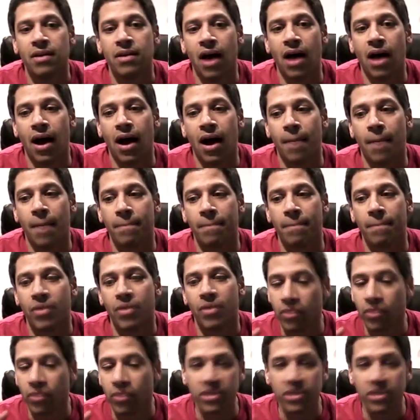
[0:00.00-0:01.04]
they're
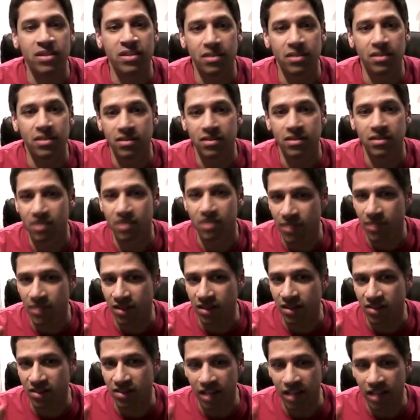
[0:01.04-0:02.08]
really something
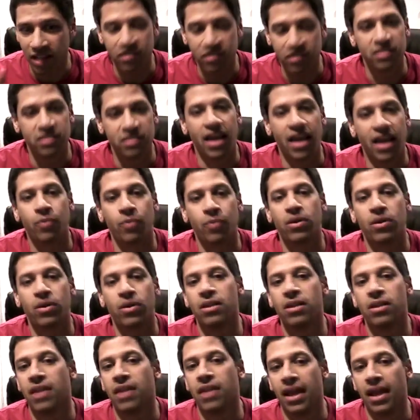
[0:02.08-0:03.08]
that's nice to design with,